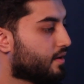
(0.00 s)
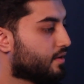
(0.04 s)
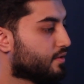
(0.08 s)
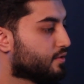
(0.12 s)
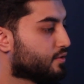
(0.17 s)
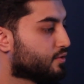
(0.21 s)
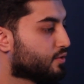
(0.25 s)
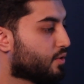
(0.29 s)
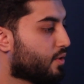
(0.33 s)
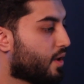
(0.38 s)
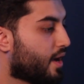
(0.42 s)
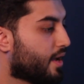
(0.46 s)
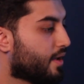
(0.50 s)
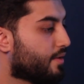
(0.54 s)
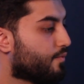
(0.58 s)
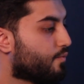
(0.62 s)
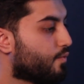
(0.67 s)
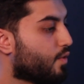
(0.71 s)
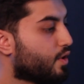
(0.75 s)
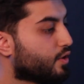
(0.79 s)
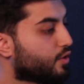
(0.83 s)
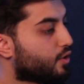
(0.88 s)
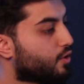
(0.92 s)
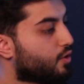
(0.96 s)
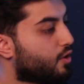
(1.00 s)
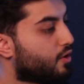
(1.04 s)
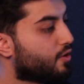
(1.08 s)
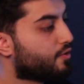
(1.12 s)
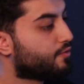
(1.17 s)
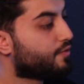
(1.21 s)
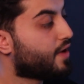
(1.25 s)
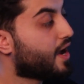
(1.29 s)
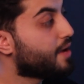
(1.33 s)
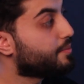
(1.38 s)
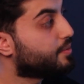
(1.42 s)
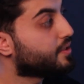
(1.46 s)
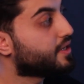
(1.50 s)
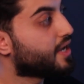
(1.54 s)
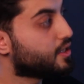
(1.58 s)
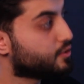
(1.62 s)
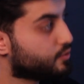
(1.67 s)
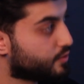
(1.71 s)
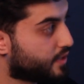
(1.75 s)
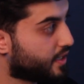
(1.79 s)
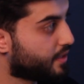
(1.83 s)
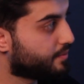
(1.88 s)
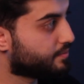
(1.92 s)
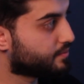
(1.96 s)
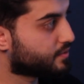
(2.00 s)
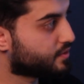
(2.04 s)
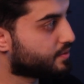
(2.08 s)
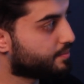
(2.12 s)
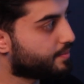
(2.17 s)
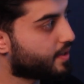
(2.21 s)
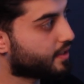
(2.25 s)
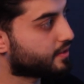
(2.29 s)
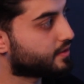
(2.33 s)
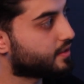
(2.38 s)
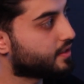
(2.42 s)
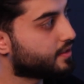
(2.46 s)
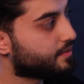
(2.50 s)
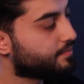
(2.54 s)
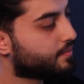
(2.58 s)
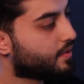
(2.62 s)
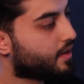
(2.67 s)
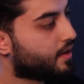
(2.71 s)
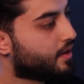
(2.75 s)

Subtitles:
So I worked on a lot of hyper-casual games back then.